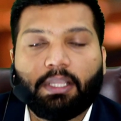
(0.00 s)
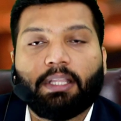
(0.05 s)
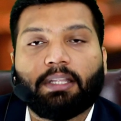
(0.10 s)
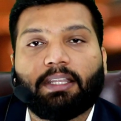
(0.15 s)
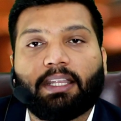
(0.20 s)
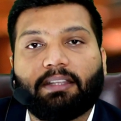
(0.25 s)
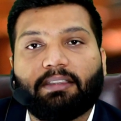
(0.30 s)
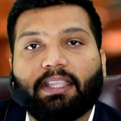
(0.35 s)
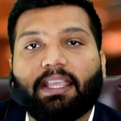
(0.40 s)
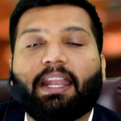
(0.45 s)

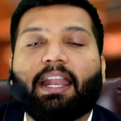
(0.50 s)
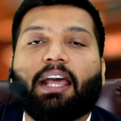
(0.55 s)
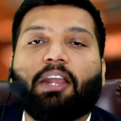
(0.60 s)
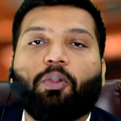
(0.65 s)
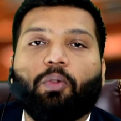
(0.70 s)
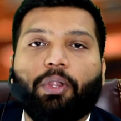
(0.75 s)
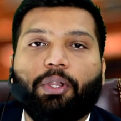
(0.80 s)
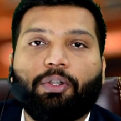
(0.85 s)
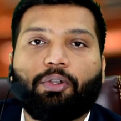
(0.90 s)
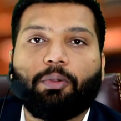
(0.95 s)
that there are
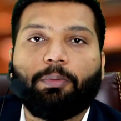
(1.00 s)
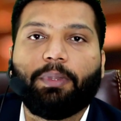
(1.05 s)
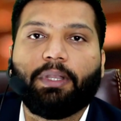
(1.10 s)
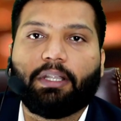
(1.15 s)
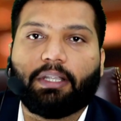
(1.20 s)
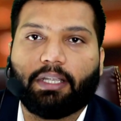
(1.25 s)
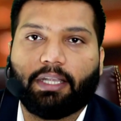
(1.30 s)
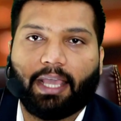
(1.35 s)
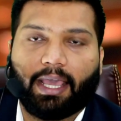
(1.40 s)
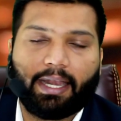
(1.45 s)
going to be
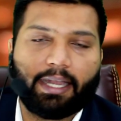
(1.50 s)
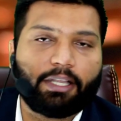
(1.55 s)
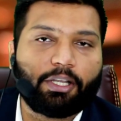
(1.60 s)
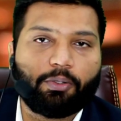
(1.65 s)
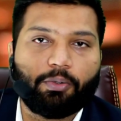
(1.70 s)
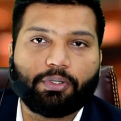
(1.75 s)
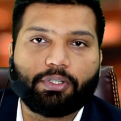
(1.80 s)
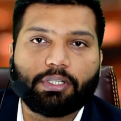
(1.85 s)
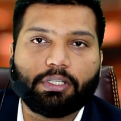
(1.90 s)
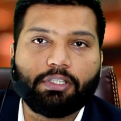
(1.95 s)
direct
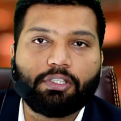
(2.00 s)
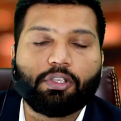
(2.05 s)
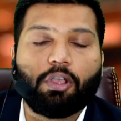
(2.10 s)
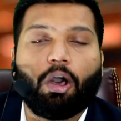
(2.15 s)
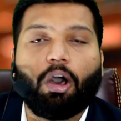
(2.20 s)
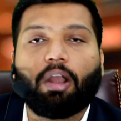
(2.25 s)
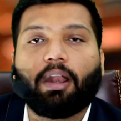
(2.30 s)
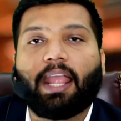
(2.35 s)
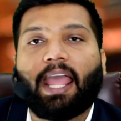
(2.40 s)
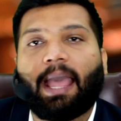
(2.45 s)
questions
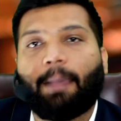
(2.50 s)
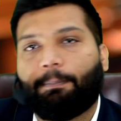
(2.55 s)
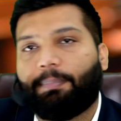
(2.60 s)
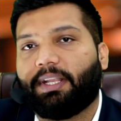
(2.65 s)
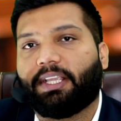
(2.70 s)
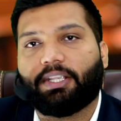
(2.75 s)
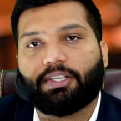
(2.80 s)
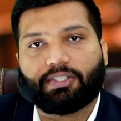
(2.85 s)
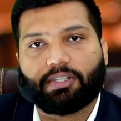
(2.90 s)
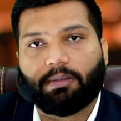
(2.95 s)
or
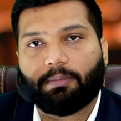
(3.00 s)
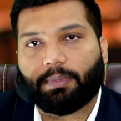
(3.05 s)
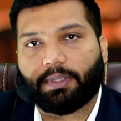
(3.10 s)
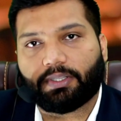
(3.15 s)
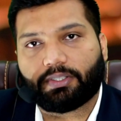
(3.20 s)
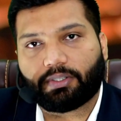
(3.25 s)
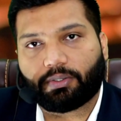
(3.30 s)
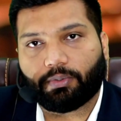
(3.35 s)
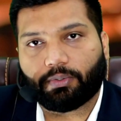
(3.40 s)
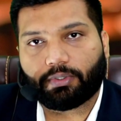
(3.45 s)

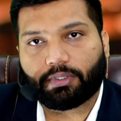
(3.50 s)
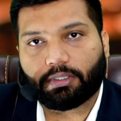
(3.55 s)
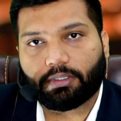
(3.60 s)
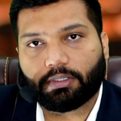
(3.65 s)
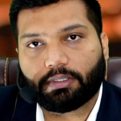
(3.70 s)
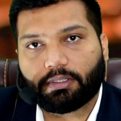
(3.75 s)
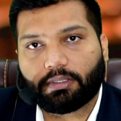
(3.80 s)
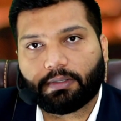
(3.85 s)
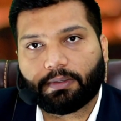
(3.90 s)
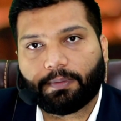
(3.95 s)
application-based
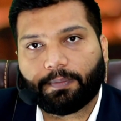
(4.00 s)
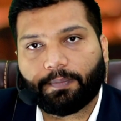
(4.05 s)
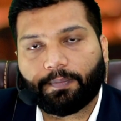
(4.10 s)
questions.